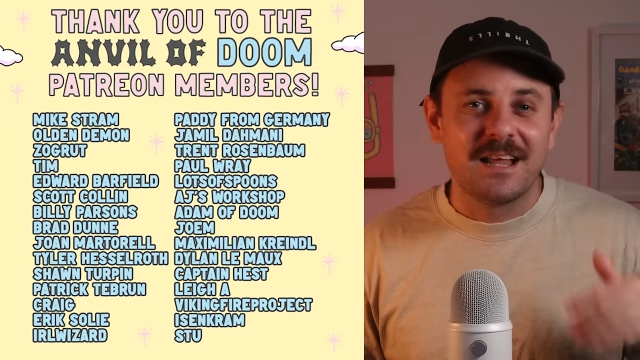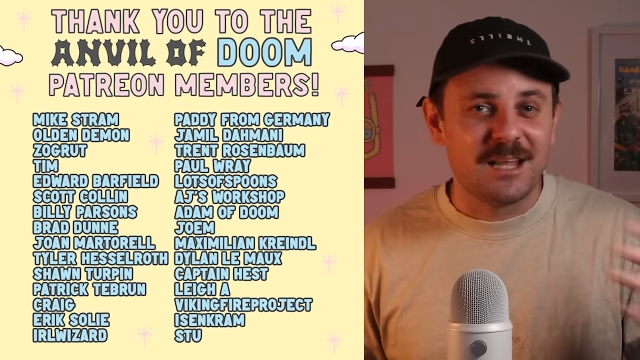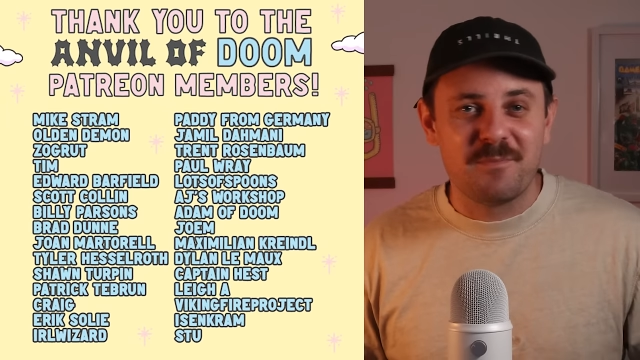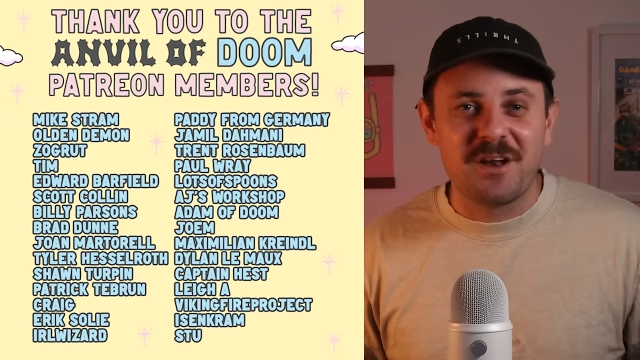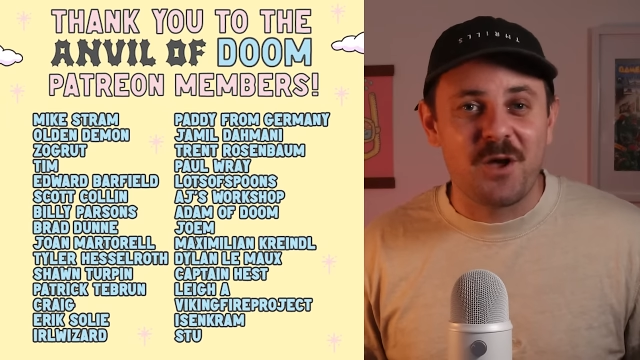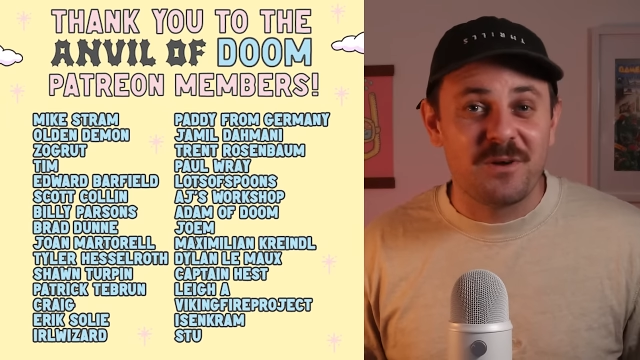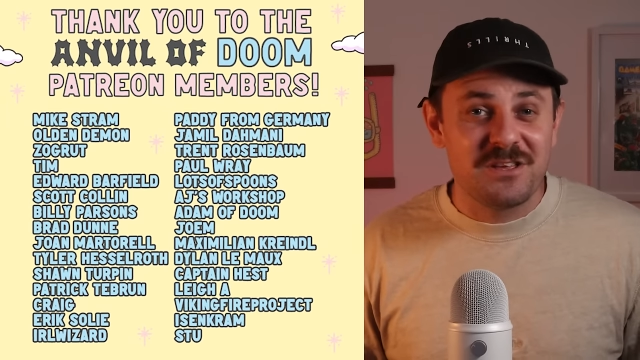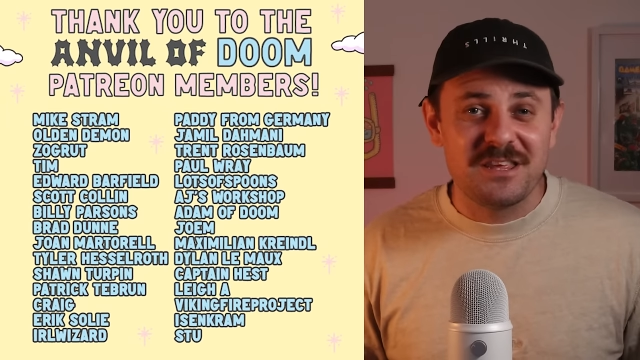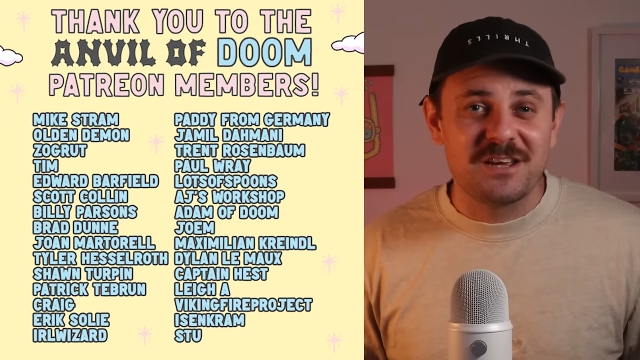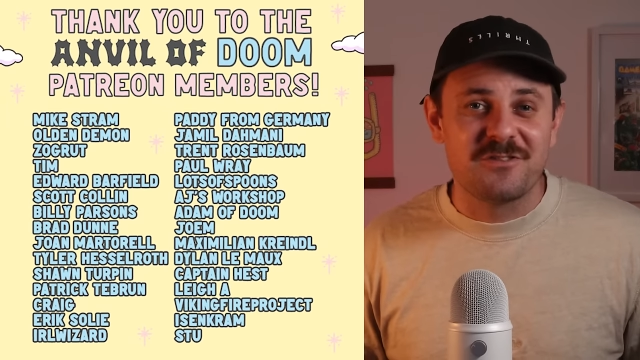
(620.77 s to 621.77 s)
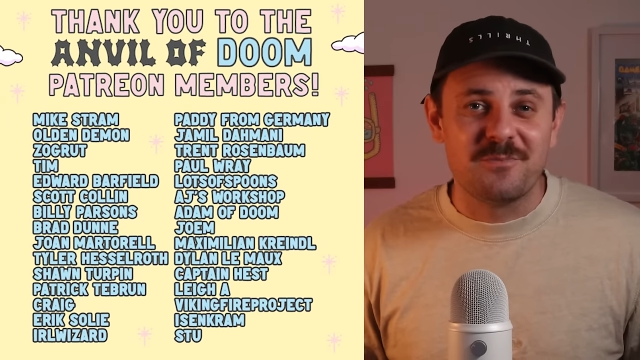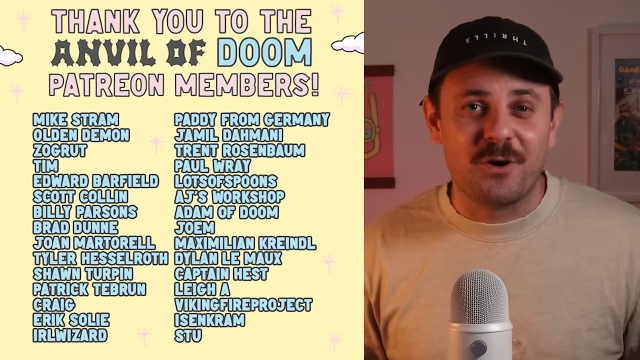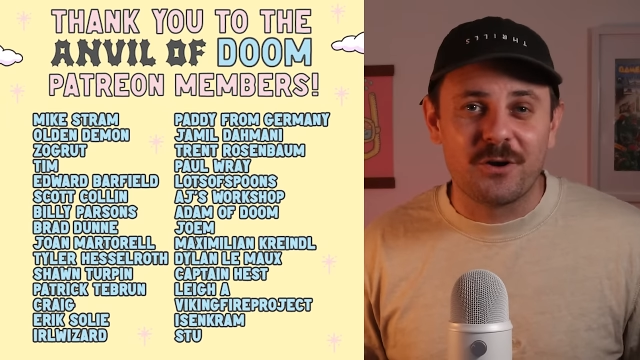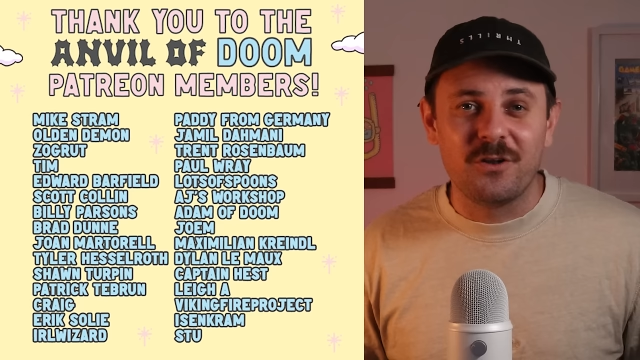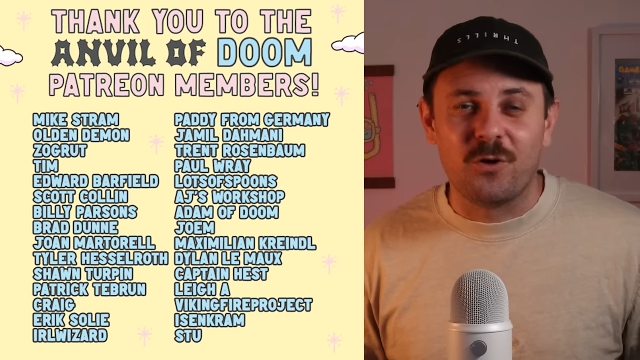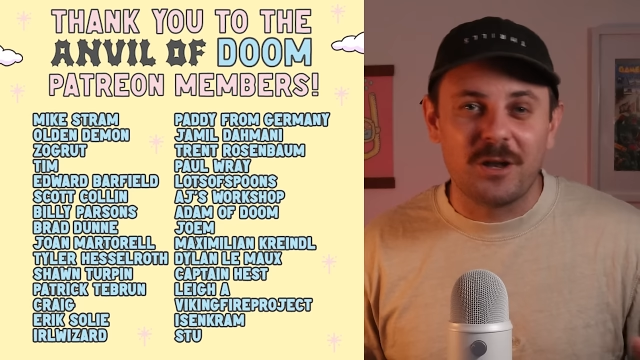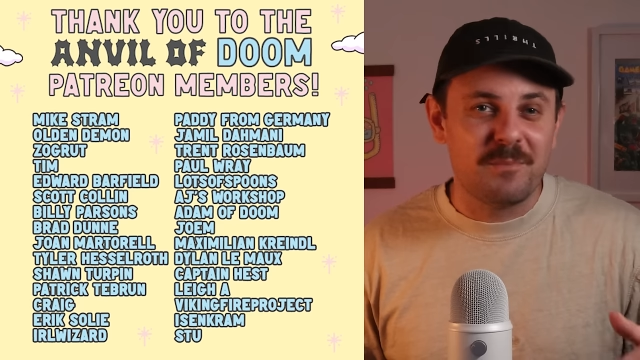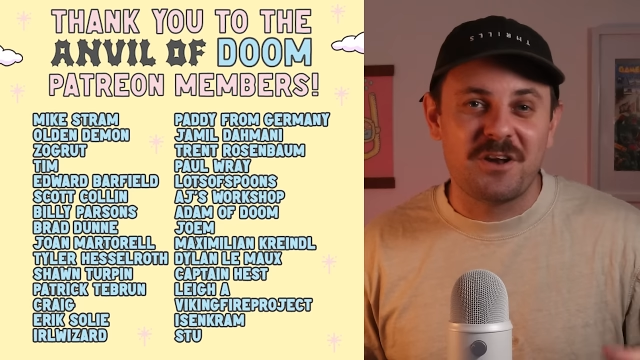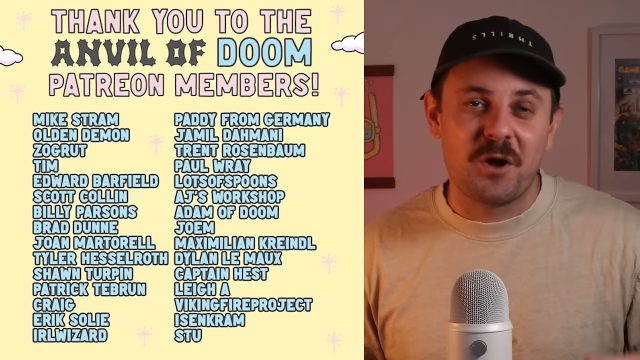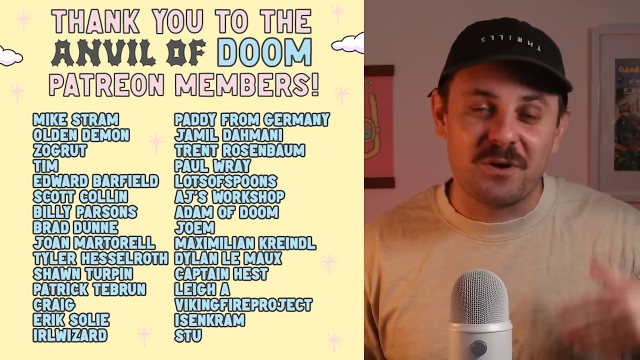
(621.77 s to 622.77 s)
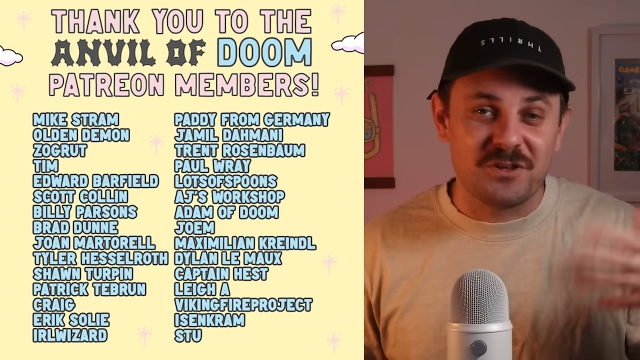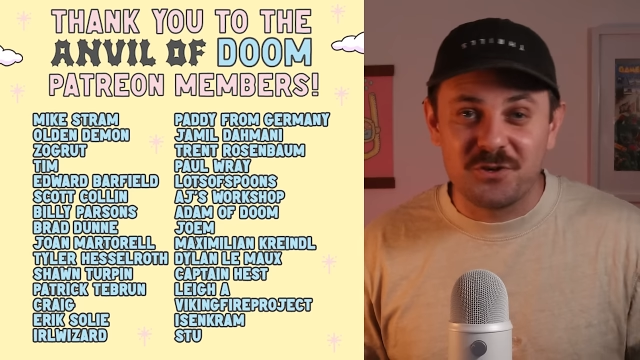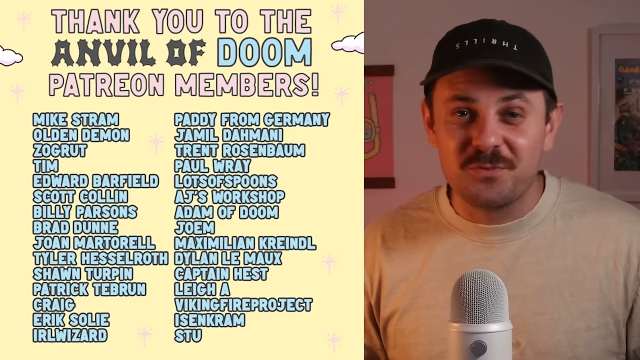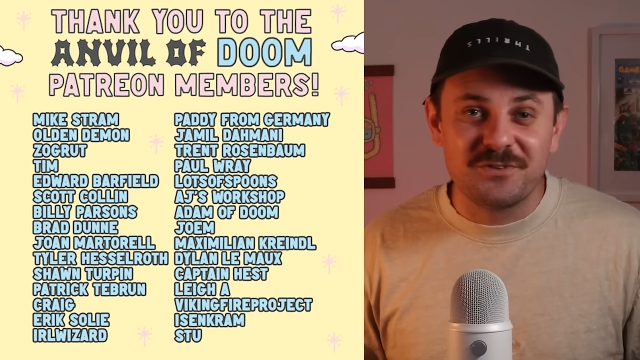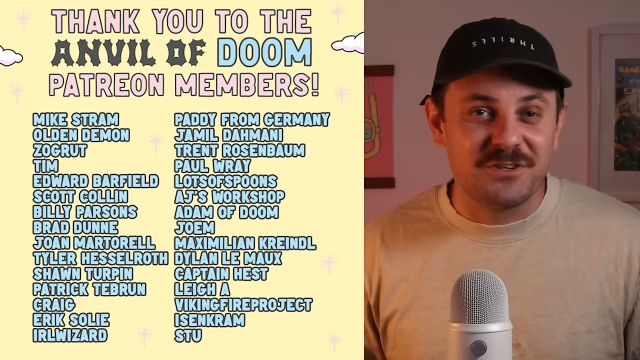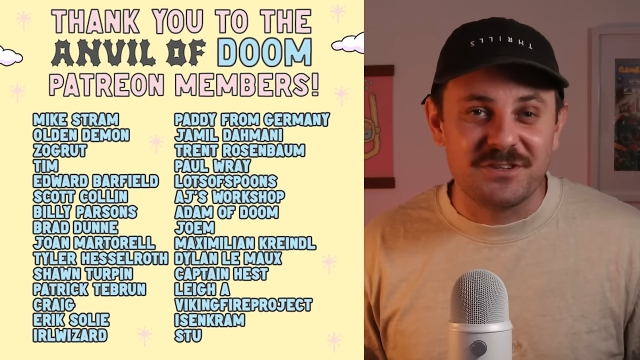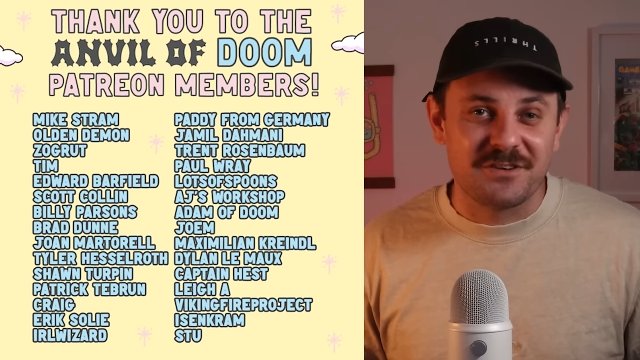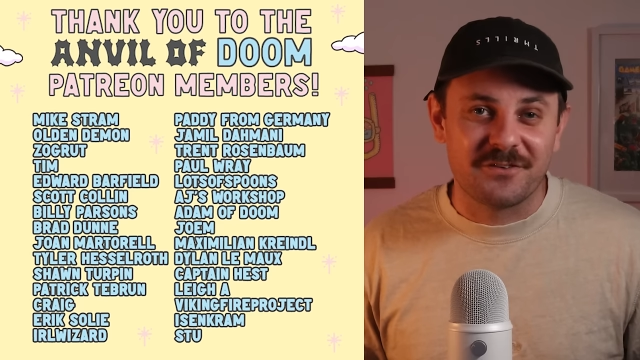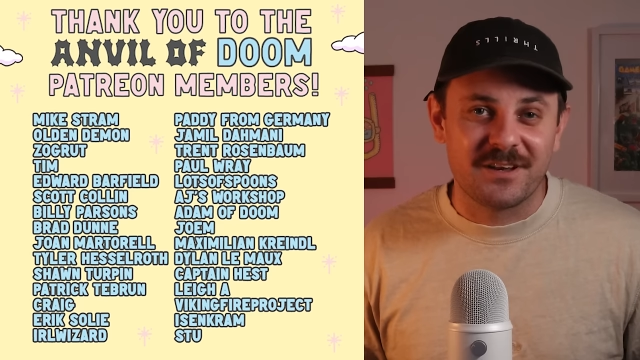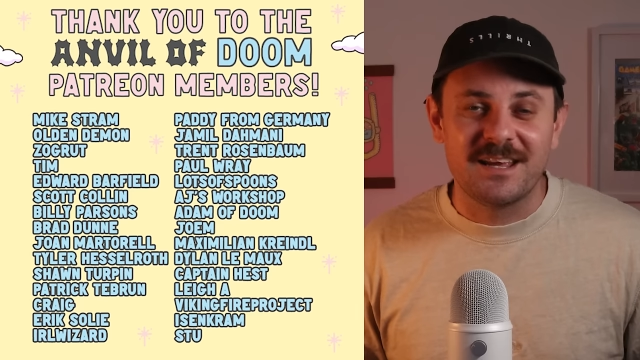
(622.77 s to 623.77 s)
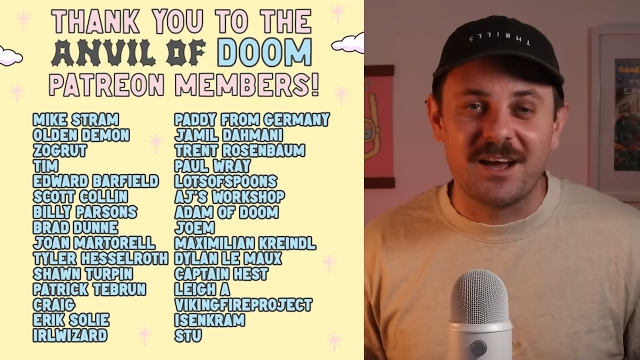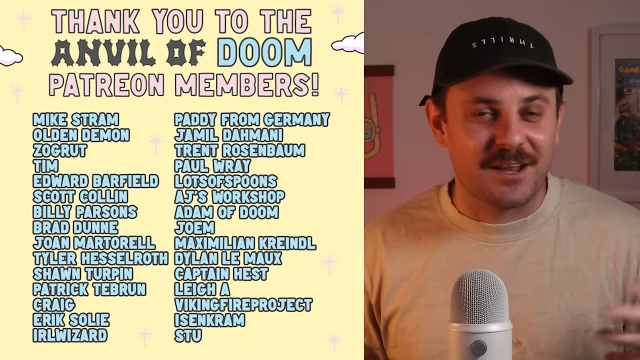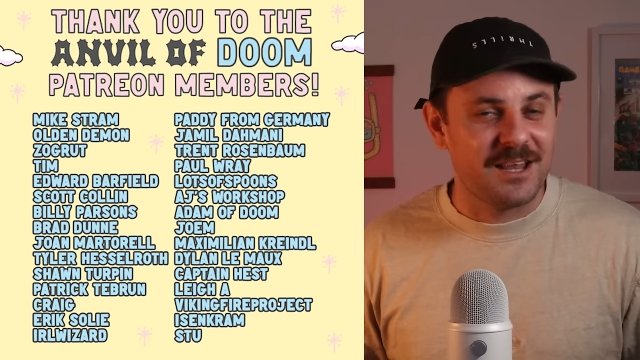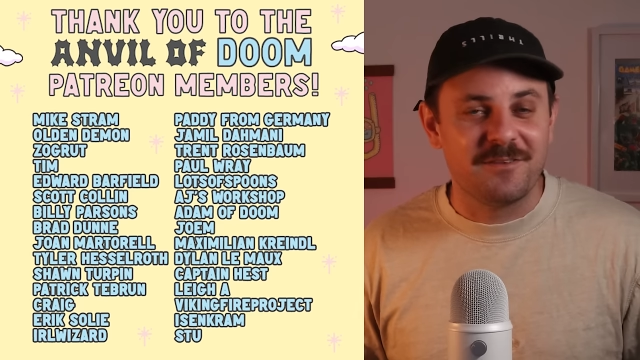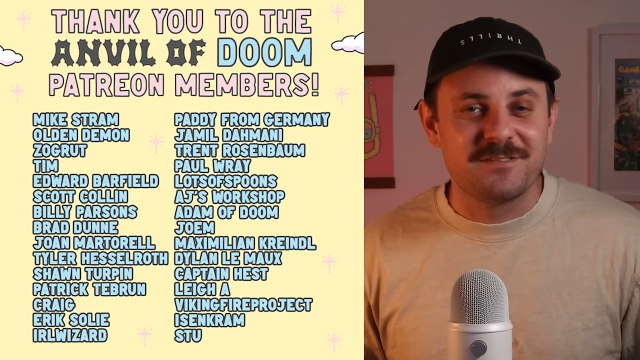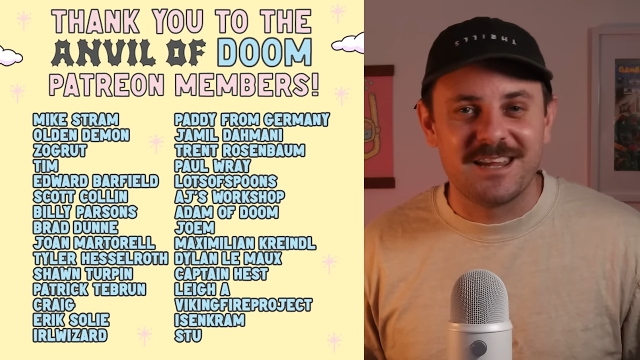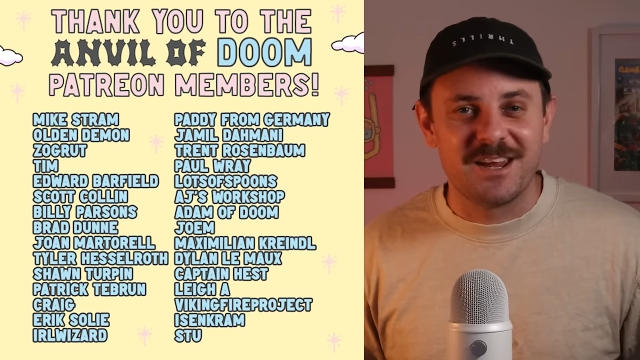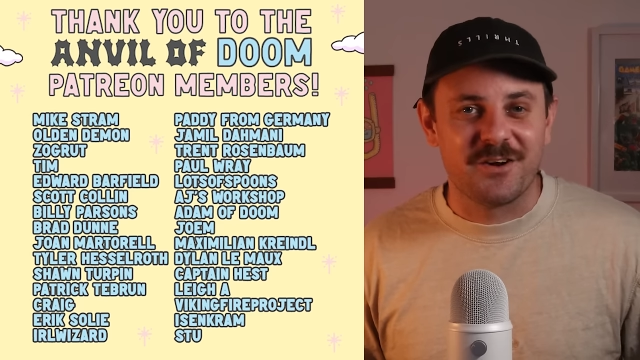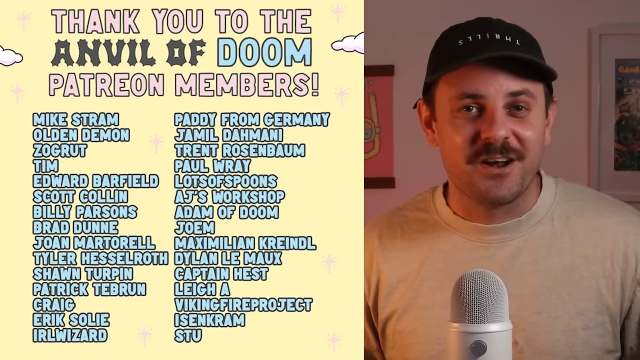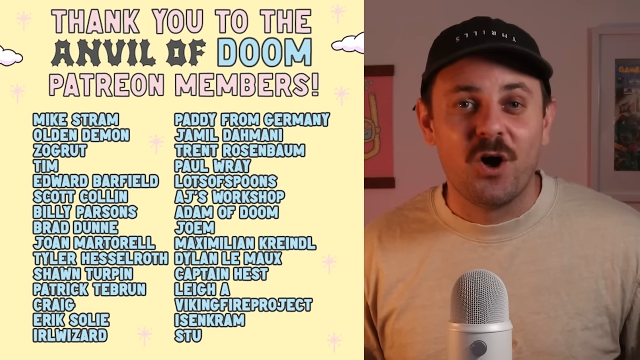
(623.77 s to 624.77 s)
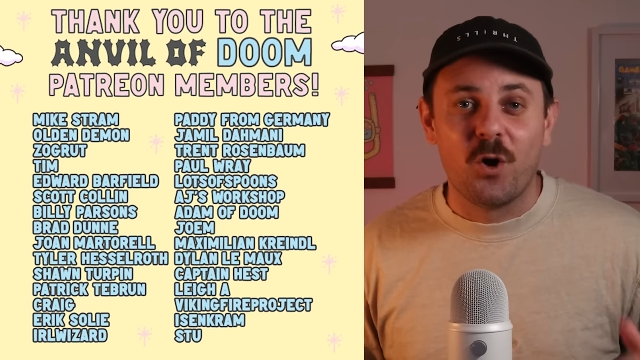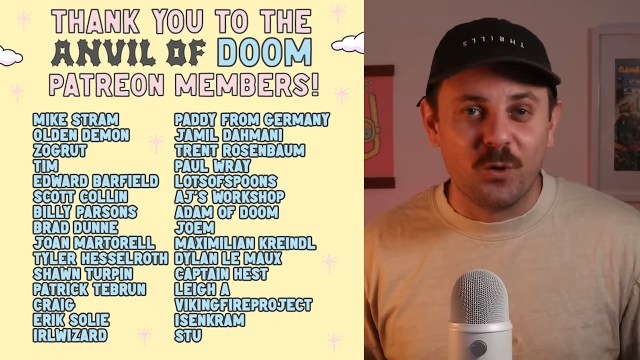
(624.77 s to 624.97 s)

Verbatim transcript: Let me know what you think of the model or let me know what you would do differently. I'd love to hear it.